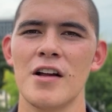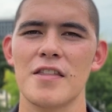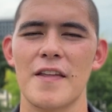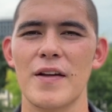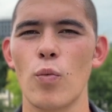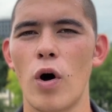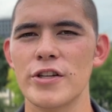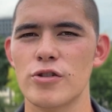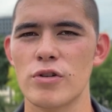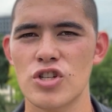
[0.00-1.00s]
that they
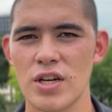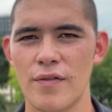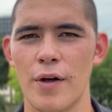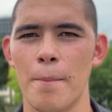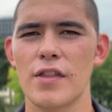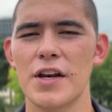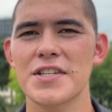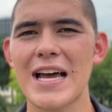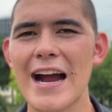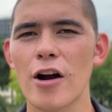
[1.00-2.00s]
want to achieve them, the
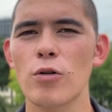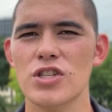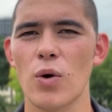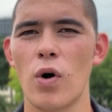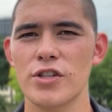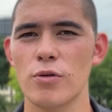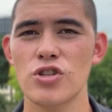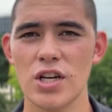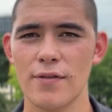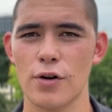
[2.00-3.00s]
desire at which they want to
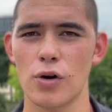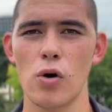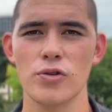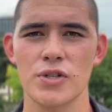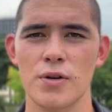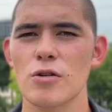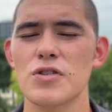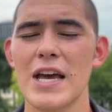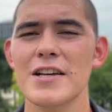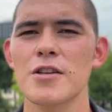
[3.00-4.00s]
achieve their goals. So
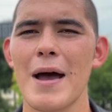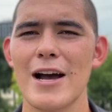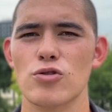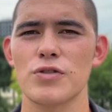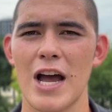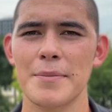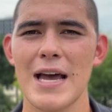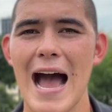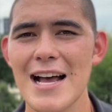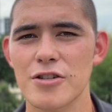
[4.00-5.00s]
take some actual time
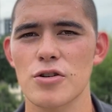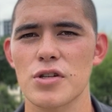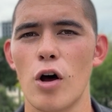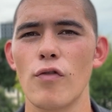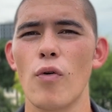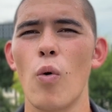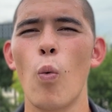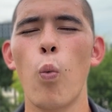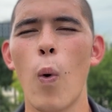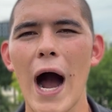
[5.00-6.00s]
to ask yourself,
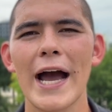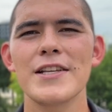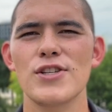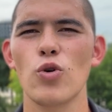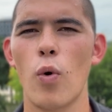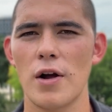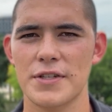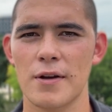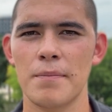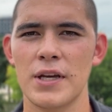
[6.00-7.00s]
why do you want
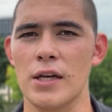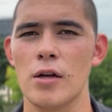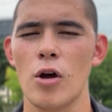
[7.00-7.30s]
to compete?